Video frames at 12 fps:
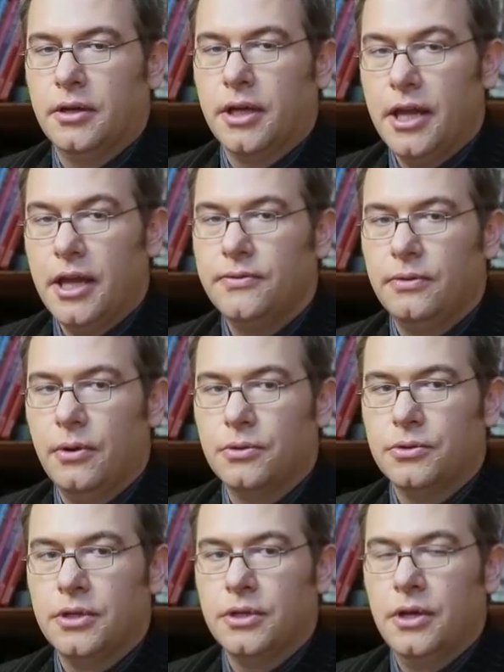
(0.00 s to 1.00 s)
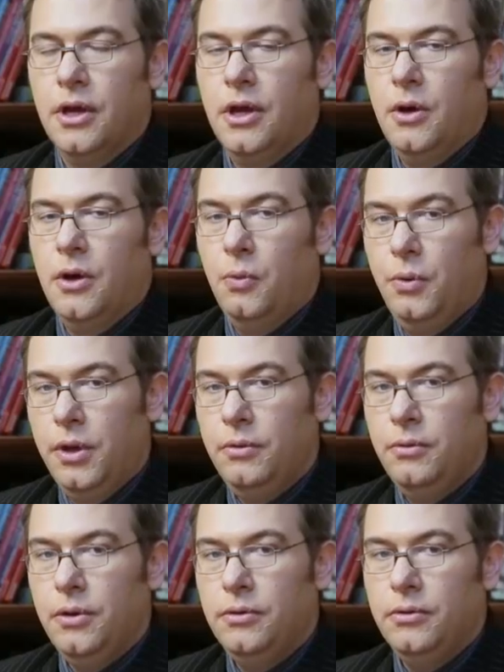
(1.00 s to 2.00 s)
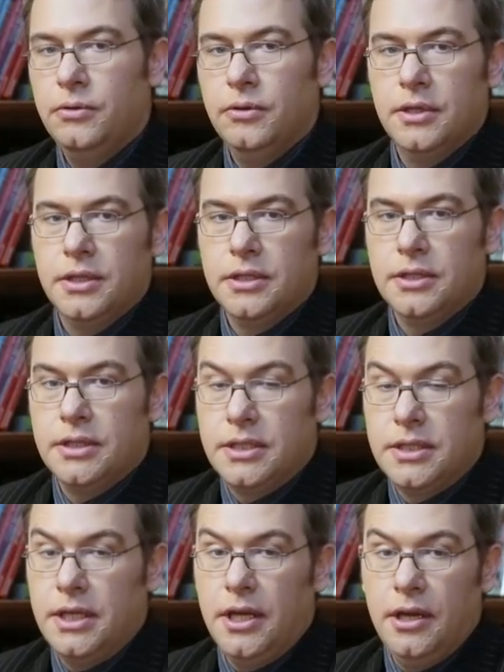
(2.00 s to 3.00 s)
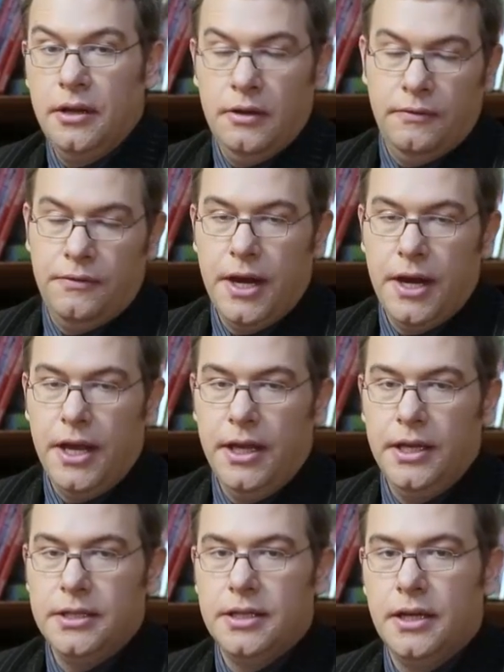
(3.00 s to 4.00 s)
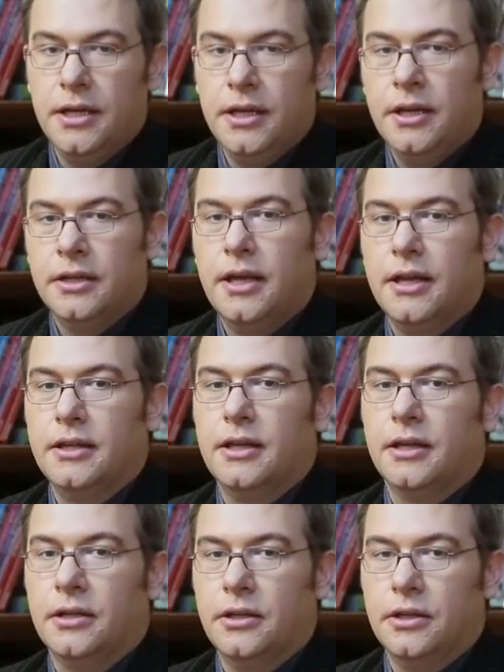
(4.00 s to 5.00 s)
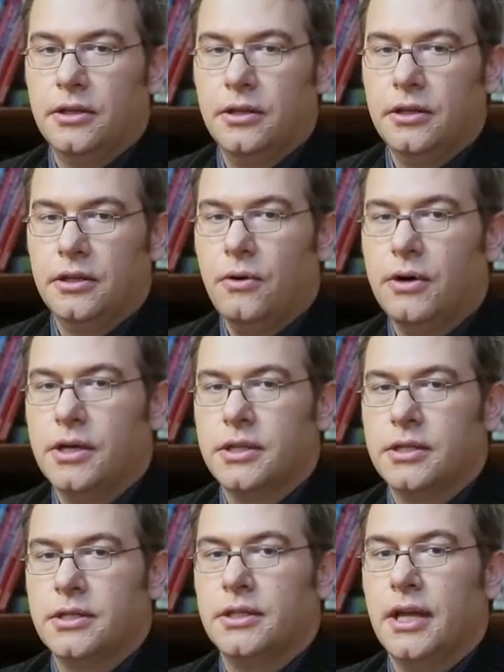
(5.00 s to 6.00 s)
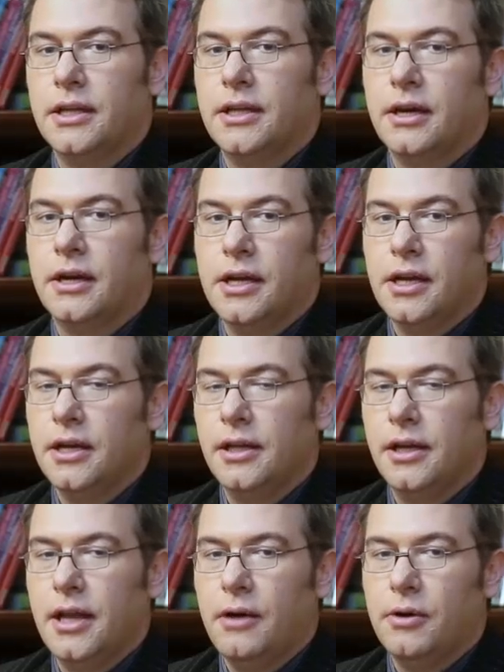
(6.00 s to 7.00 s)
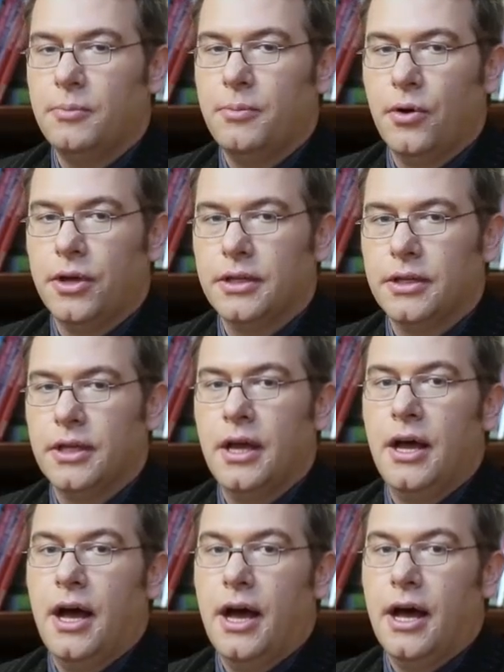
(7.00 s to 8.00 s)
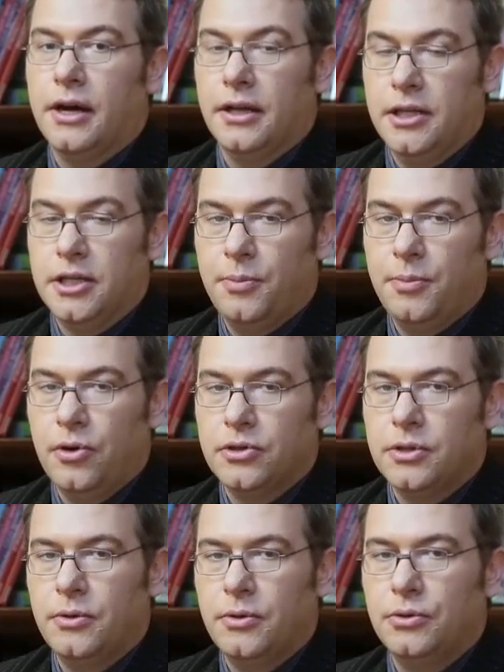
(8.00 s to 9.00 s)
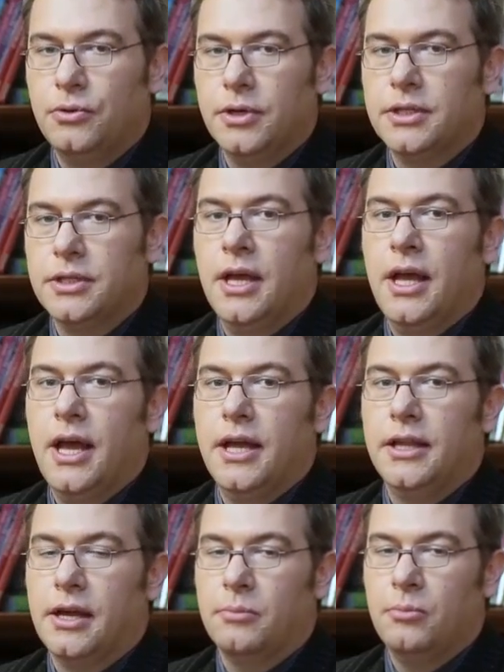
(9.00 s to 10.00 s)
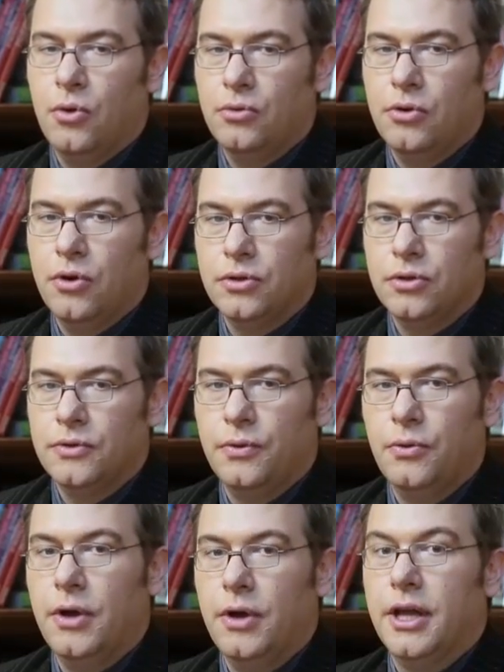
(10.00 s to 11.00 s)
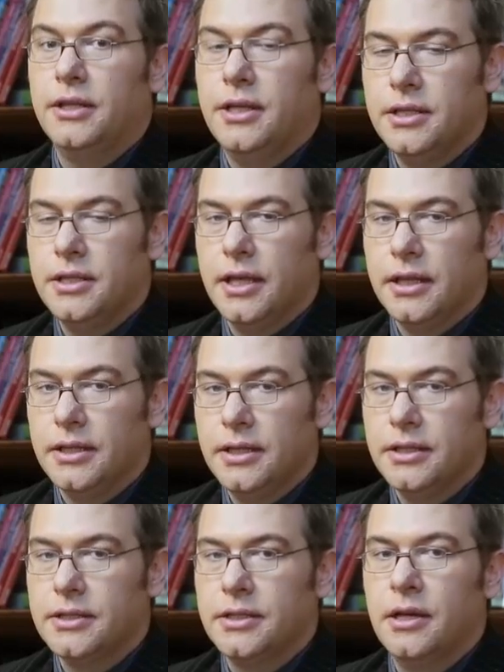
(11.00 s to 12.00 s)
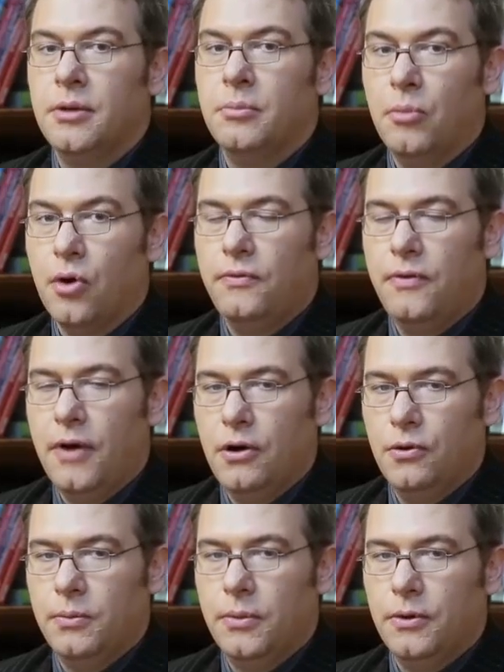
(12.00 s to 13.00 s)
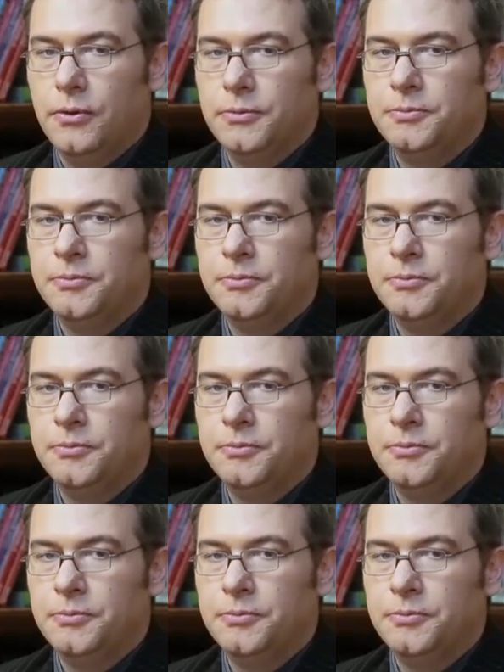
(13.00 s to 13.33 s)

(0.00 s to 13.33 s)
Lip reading: cash flows, we will see very easily that the dollars that are currently in our pocket are disposable to us and are more useful and thus more valuable.